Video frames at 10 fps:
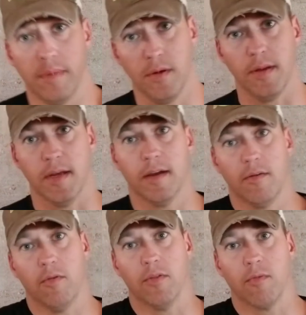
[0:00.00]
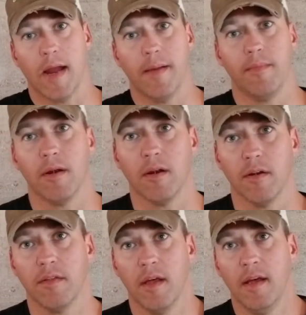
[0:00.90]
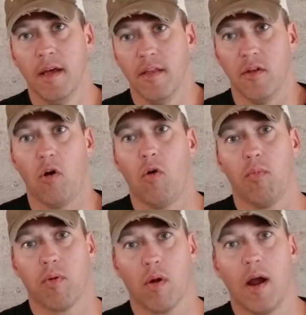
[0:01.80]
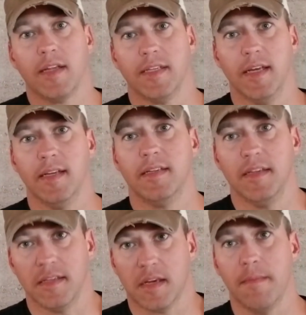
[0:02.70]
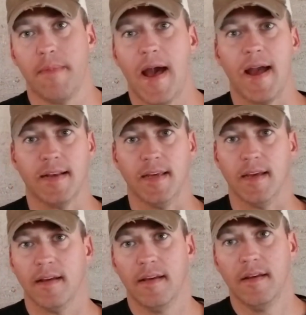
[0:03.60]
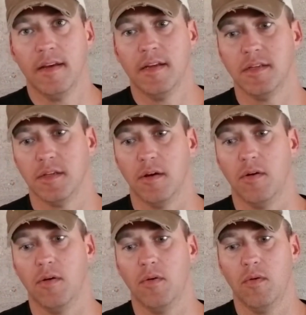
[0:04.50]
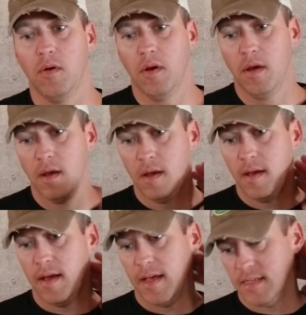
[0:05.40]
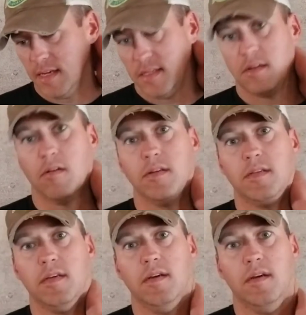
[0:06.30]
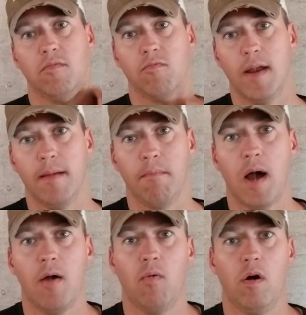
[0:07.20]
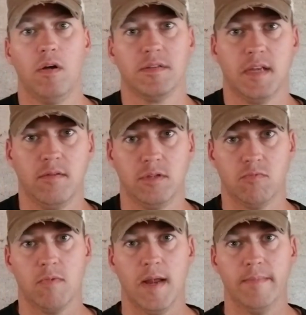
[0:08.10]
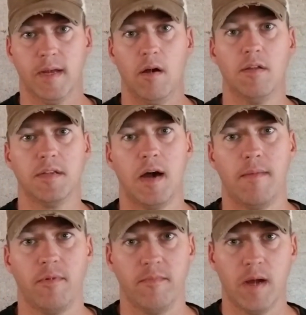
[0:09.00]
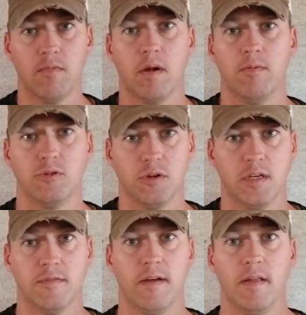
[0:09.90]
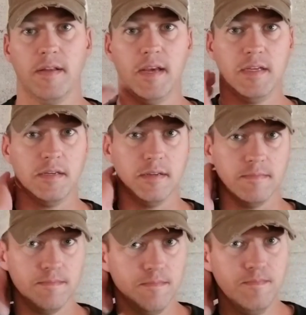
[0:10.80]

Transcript: building with rammed earth the whole process is compacting so as I started to ram my walls I was ramming on top of my rebel trench foundation